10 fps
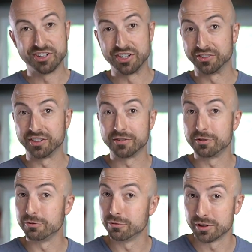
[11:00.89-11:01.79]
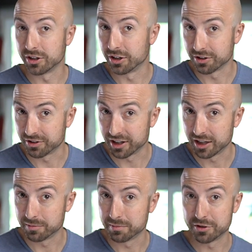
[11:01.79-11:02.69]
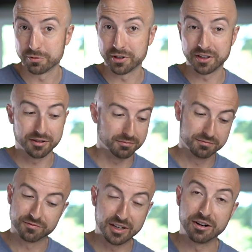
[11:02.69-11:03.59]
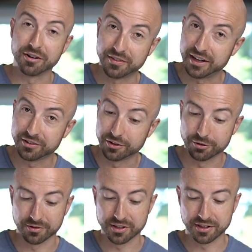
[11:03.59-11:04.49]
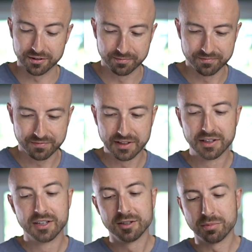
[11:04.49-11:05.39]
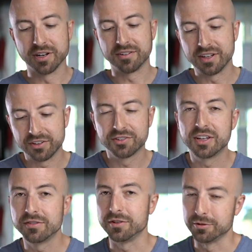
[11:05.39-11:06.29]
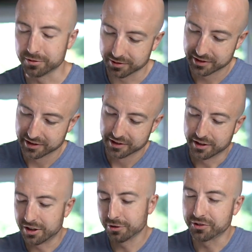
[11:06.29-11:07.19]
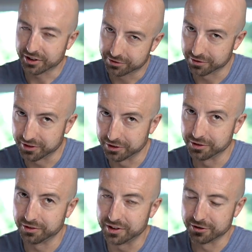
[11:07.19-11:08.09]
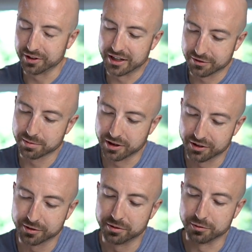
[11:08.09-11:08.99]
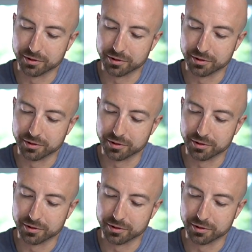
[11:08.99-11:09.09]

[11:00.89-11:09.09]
it doesn't give you a longer time between firing fast and overheating. But it does give you all those extra features that you could ever possibly